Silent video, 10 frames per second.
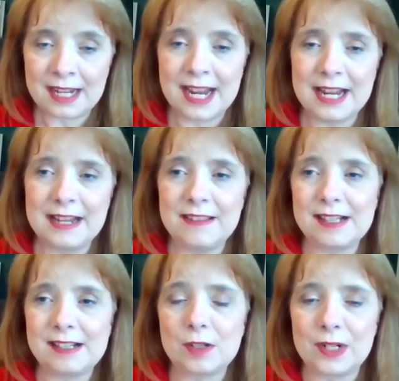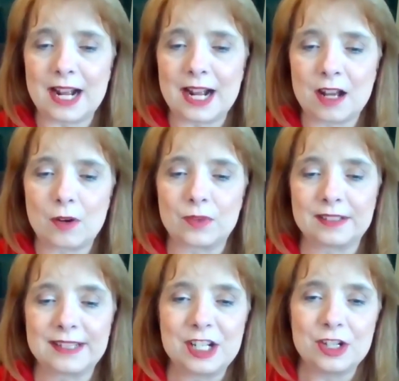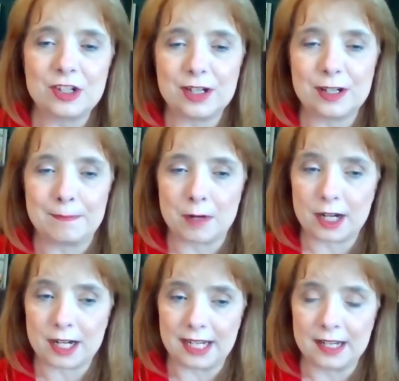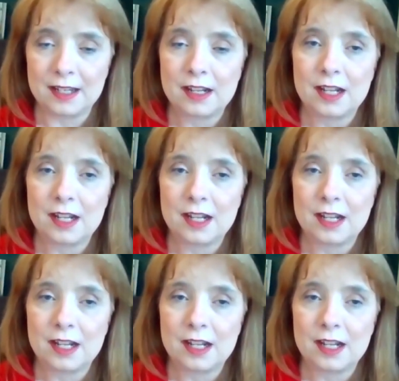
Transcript: And this is what I call relationship marketing.